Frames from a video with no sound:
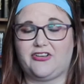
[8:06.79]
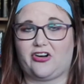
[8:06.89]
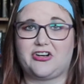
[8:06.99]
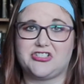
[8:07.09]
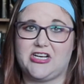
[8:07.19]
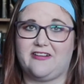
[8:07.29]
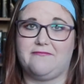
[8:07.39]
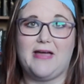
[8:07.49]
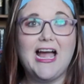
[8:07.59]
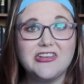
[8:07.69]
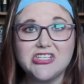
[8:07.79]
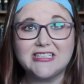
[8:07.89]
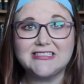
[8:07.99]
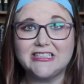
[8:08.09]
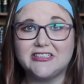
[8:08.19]
Darker Shade of
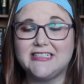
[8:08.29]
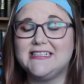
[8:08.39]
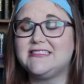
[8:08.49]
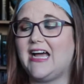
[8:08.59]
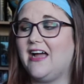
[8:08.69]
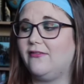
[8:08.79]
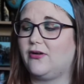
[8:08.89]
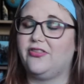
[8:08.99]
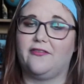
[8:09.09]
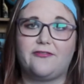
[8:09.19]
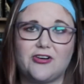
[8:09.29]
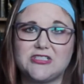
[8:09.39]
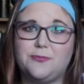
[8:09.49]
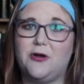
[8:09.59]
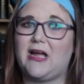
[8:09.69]
Magic series. I've read the
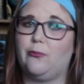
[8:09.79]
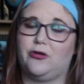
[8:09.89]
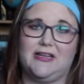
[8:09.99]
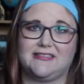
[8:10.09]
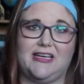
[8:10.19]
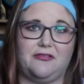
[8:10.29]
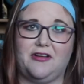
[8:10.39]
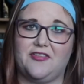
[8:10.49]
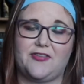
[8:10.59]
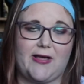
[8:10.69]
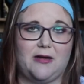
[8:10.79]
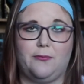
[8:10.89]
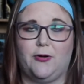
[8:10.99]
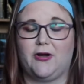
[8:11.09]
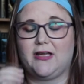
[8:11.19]
first book. I'm really excited to read the second
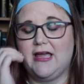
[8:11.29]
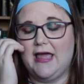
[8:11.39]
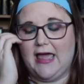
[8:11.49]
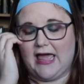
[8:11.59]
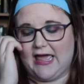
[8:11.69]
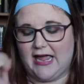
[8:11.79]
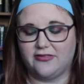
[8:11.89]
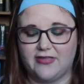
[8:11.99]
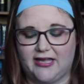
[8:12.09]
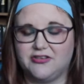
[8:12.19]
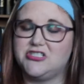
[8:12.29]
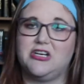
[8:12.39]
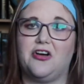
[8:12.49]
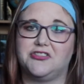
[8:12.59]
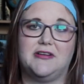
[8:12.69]
book. And then she
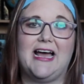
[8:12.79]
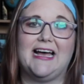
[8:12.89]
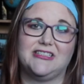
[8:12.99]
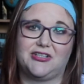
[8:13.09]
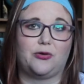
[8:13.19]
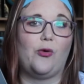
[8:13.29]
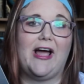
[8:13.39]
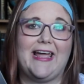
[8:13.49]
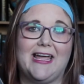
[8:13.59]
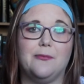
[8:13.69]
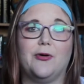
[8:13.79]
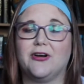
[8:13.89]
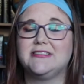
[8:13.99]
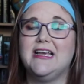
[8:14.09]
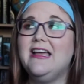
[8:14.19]
also has her YA
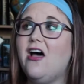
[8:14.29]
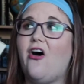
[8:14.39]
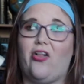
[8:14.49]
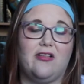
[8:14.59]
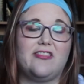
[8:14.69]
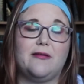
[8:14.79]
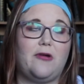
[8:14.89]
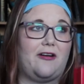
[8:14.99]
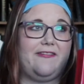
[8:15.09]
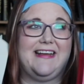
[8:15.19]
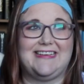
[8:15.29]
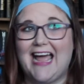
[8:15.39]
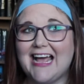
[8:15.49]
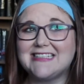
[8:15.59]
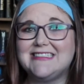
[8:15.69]
books. All of them are
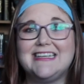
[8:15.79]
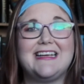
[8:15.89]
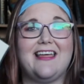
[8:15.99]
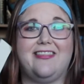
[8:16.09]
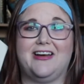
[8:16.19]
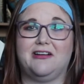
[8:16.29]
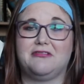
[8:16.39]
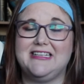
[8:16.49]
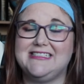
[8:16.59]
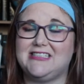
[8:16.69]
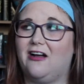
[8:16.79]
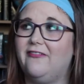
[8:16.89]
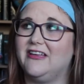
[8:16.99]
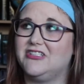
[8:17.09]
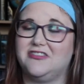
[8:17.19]
fantastic. They really delve
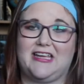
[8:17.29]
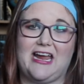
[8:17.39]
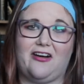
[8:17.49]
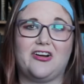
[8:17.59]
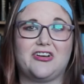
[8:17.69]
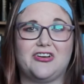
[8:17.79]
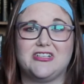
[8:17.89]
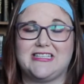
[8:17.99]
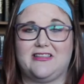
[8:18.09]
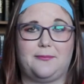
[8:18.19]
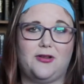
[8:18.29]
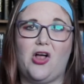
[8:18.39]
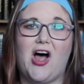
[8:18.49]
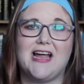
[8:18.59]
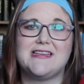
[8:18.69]
into the characters and the
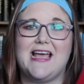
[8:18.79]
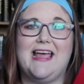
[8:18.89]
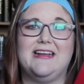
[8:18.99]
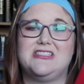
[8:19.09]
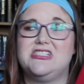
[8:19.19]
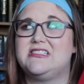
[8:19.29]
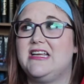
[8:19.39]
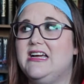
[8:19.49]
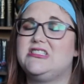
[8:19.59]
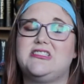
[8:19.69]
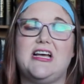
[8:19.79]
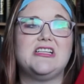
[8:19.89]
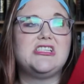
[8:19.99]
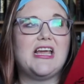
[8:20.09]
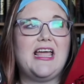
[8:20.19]
plot, and it's just such